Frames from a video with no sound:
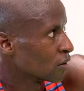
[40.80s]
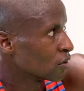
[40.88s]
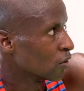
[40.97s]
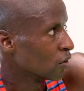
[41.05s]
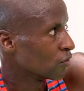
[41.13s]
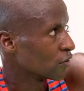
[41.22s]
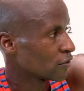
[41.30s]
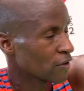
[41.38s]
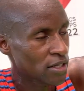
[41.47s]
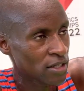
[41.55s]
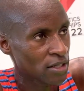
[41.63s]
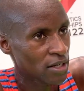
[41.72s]
go for the
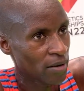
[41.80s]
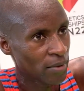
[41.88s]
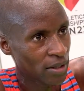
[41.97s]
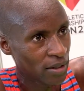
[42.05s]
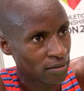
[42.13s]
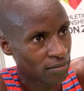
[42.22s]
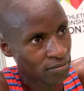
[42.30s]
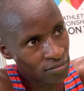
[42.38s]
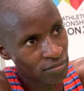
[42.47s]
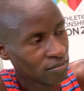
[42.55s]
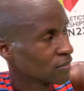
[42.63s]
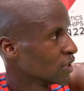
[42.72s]
fastest time, and then
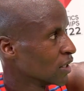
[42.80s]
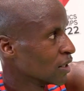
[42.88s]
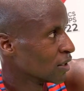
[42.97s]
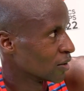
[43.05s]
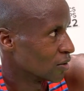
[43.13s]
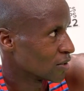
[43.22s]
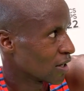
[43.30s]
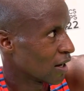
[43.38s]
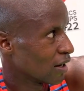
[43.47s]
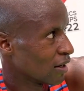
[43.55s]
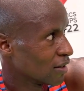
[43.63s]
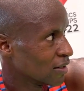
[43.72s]
because
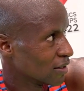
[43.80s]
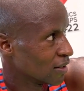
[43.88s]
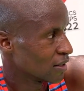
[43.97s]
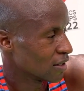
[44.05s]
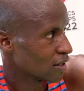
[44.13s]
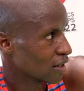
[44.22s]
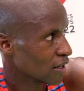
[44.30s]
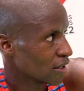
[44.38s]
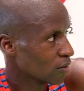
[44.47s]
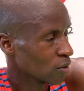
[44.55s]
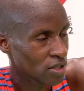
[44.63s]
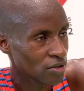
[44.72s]
uh, that day
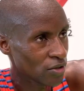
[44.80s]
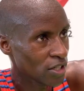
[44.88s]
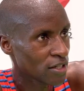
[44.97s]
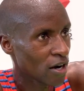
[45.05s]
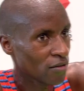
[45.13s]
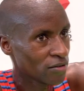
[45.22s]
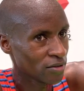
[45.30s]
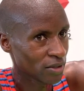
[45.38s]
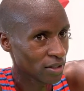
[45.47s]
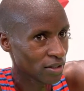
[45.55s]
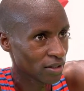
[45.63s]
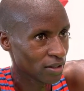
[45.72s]
he was really tough.
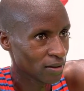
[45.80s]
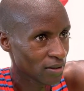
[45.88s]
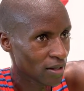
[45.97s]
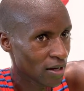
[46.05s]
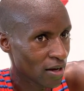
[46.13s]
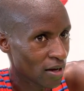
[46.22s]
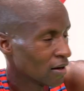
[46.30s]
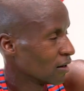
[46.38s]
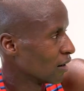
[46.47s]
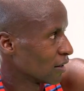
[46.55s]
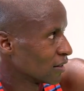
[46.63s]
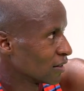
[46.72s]
With the,
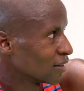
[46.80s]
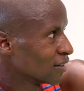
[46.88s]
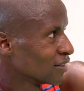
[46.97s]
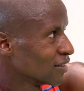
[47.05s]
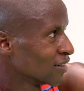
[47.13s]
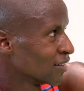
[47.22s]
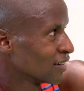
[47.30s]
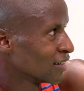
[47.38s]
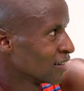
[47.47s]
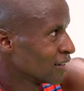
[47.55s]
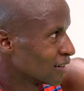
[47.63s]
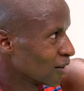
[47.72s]
I think
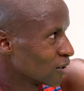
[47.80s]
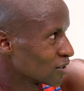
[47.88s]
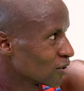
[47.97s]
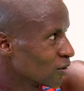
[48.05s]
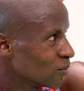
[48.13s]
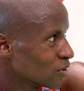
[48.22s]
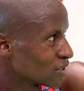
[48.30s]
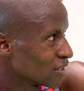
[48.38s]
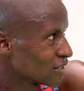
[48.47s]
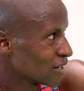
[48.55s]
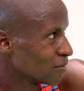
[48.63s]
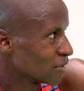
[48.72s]
that was almost
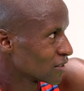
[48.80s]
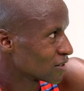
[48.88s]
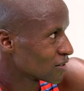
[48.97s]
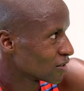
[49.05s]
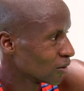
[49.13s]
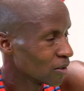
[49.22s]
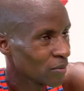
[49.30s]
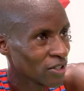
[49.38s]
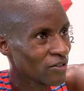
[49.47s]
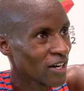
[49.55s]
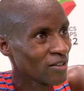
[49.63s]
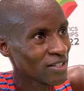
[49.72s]
the same as Olympic
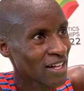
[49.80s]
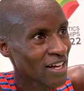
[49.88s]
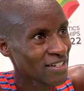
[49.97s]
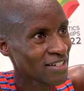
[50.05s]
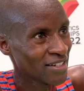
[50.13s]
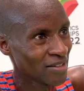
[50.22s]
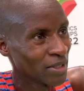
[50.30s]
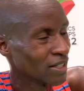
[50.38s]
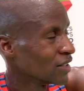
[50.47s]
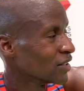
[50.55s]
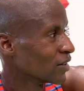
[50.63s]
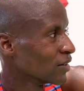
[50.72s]
finals last year,
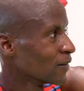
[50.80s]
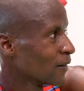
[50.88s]
but you know.